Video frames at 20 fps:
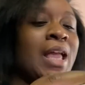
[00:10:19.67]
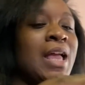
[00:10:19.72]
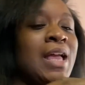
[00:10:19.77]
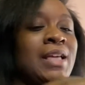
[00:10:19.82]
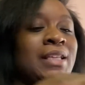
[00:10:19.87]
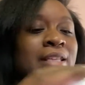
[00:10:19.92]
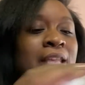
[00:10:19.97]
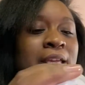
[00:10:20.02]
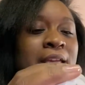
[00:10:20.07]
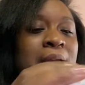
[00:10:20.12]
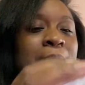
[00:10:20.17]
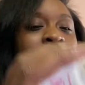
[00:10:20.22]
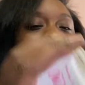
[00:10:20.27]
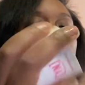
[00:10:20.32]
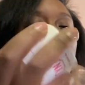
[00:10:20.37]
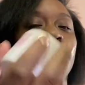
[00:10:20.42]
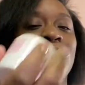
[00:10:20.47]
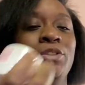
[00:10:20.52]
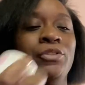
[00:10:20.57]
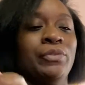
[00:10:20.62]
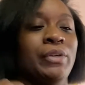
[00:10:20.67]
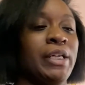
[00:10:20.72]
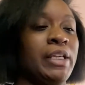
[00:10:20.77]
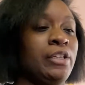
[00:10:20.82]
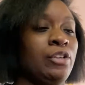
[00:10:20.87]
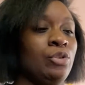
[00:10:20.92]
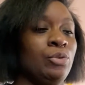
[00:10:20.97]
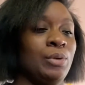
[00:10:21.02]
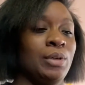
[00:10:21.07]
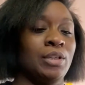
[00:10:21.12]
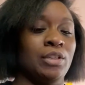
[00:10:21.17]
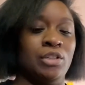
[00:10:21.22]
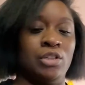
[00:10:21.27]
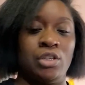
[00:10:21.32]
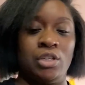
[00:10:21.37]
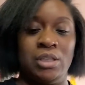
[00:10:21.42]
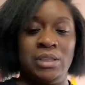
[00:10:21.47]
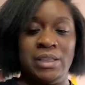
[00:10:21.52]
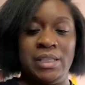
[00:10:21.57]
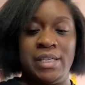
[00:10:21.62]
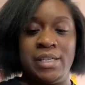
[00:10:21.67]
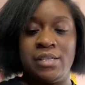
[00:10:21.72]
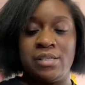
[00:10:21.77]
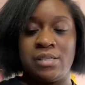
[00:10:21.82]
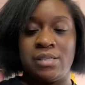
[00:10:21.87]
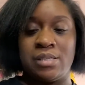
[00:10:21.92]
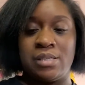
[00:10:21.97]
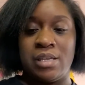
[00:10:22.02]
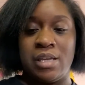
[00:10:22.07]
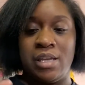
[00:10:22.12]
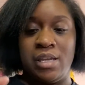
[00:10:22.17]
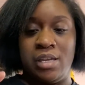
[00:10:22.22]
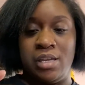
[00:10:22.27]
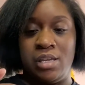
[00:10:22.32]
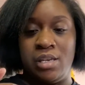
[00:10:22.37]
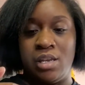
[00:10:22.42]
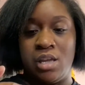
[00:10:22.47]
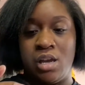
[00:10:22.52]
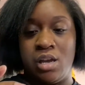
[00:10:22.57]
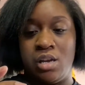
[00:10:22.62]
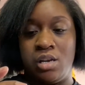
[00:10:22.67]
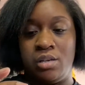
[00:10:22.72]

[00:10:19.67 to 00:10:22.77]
They came out with 3 new acrylics, and